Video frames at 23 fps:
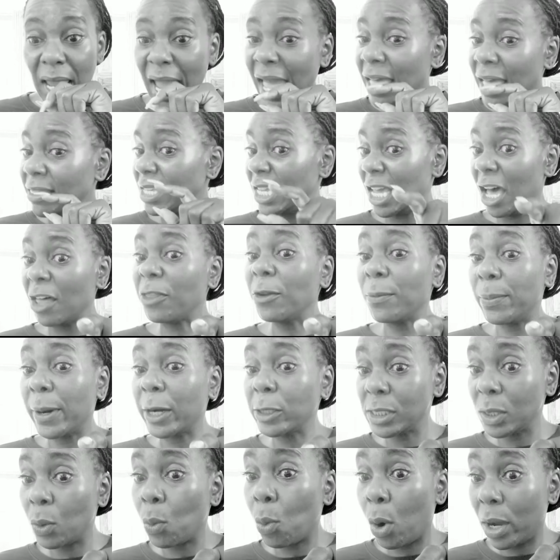and the other
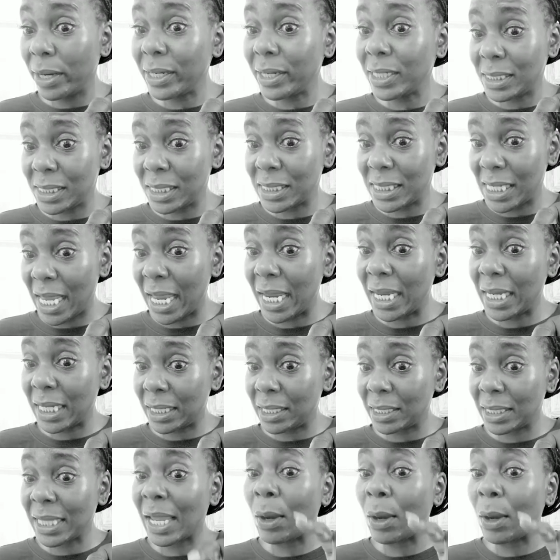person wanted to take it.